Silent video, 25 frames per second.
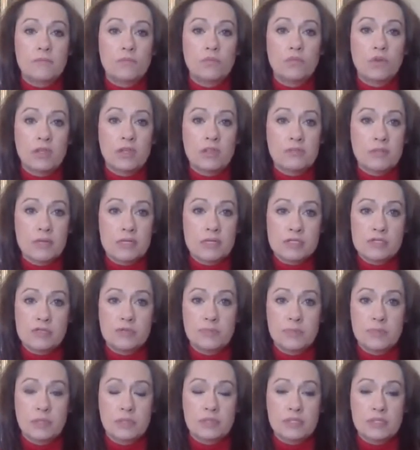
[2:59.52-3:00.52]
with
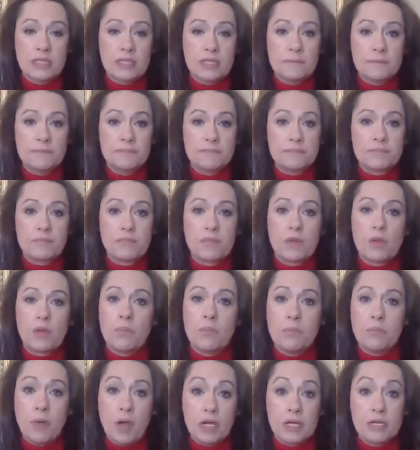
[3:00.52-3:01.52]
muscle building,
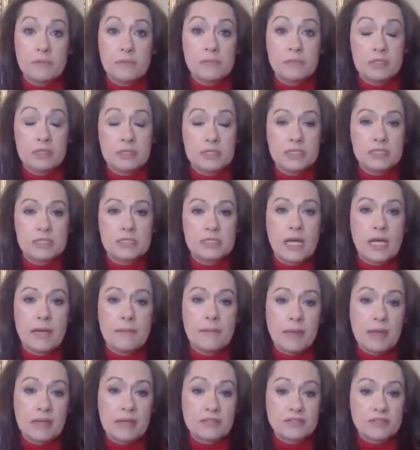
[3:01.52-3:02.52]
bodybuilding type
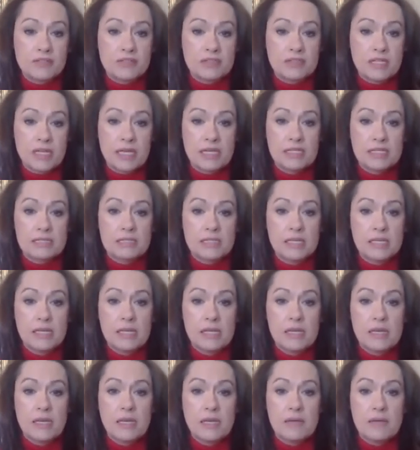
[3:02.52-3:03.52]
exercise,
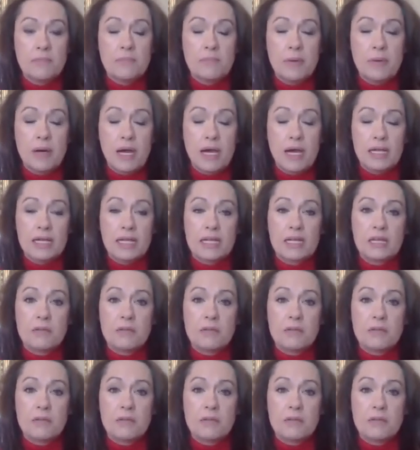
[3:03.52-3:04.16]
but it